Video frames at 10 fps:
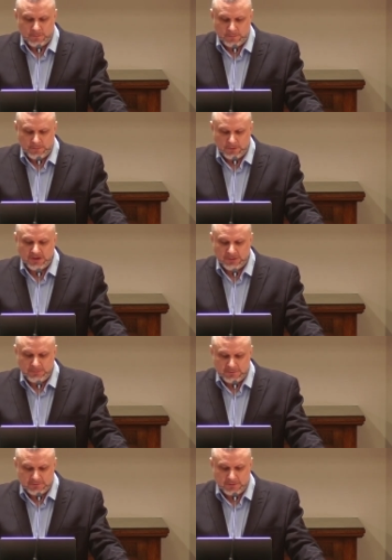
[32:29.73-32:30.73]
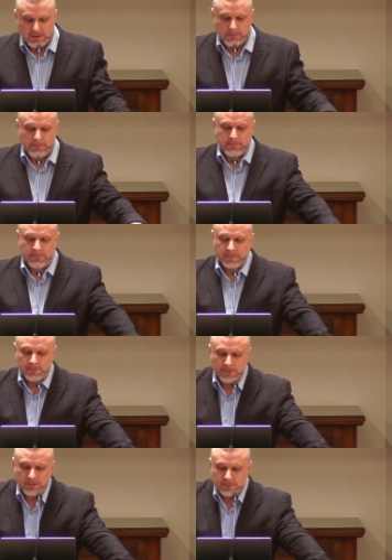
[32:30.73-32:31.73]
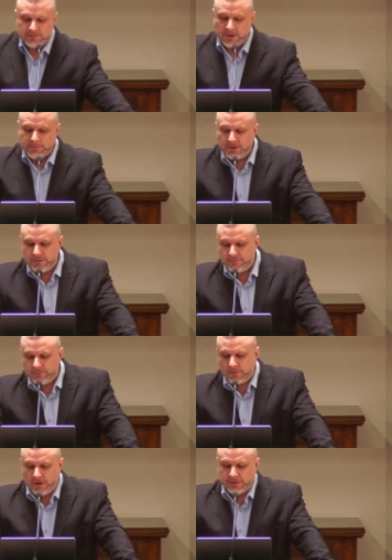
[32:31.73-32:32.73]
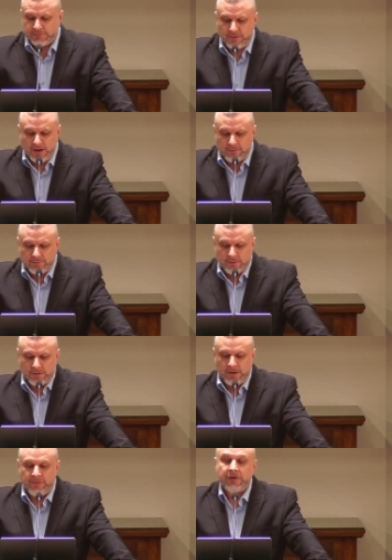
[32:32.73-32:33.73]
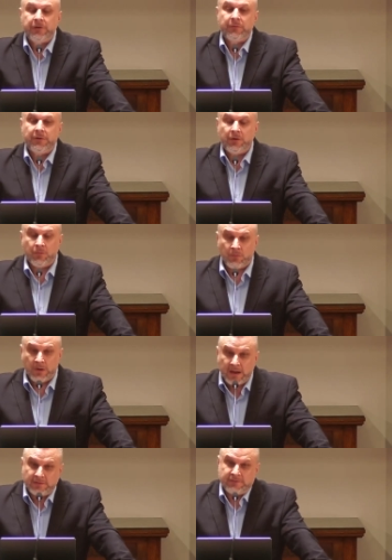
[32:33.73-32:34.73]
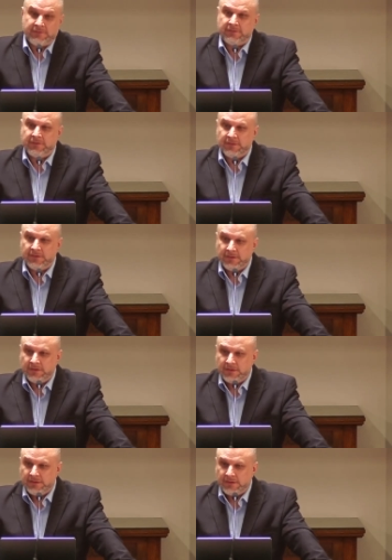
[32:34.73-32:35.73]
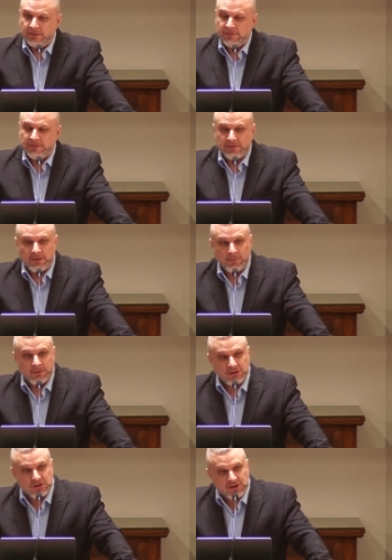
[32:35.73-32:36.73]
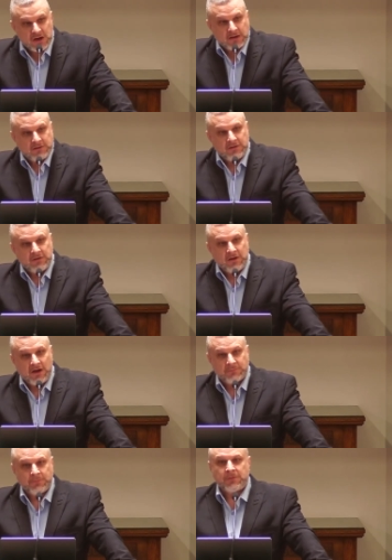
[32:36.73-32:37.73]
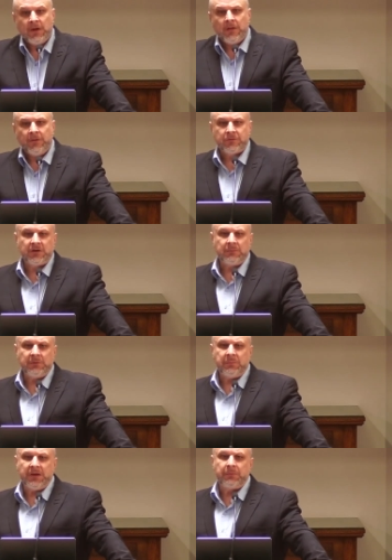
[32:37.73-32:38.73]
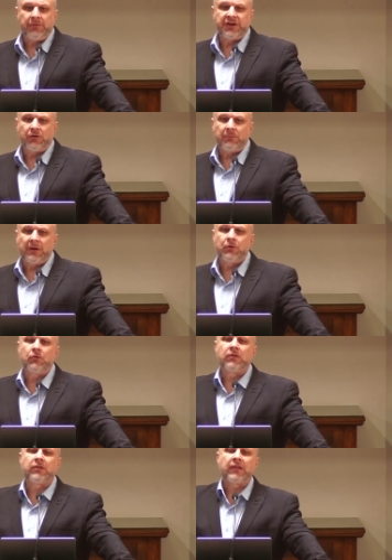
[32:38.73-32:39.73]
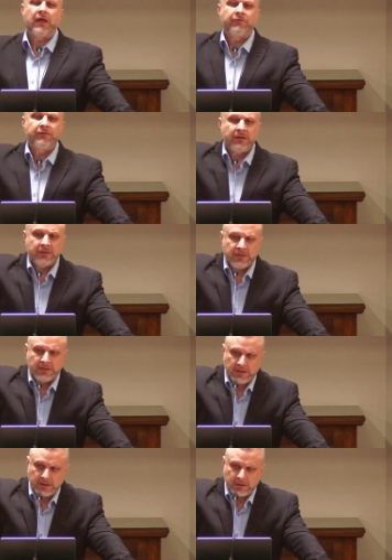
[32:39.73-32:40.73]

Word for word: There are going to be some separated from Christ forever, and they're going to regret that they rejected the gospels. There's going to be people they're going to remember who lovingly